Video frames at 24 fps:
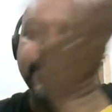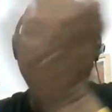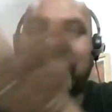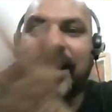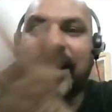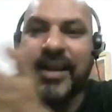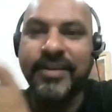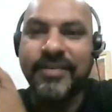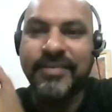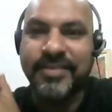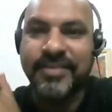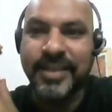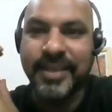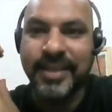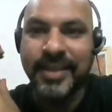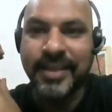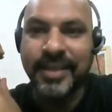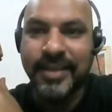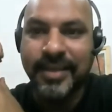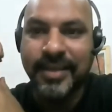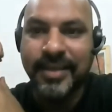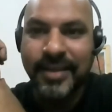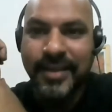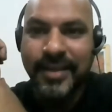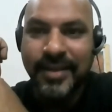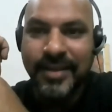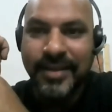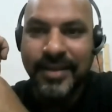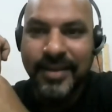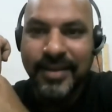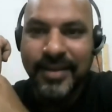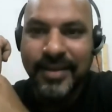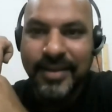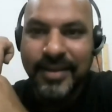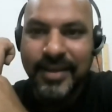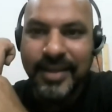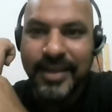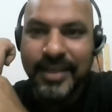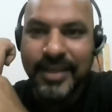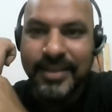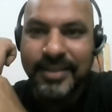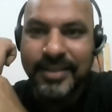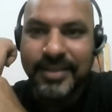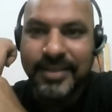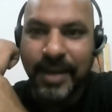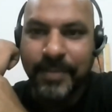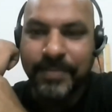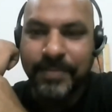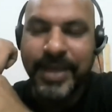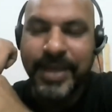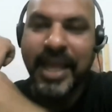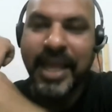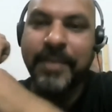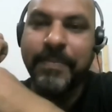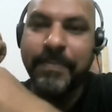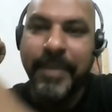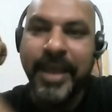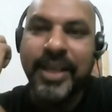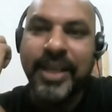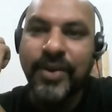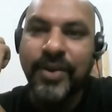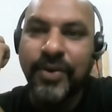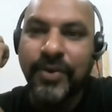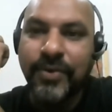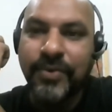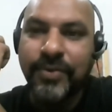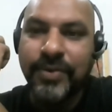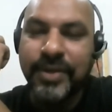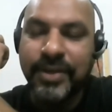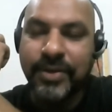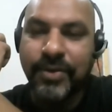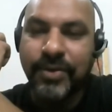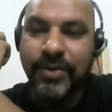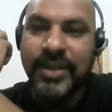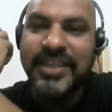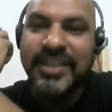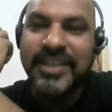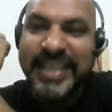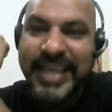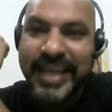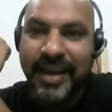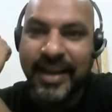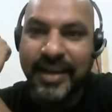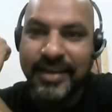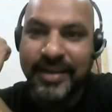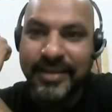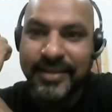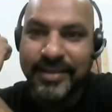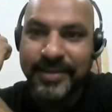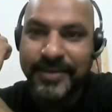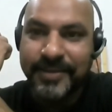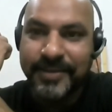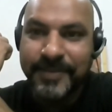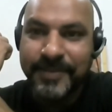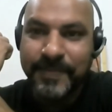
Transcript: of the country. Is sometimes make you scared.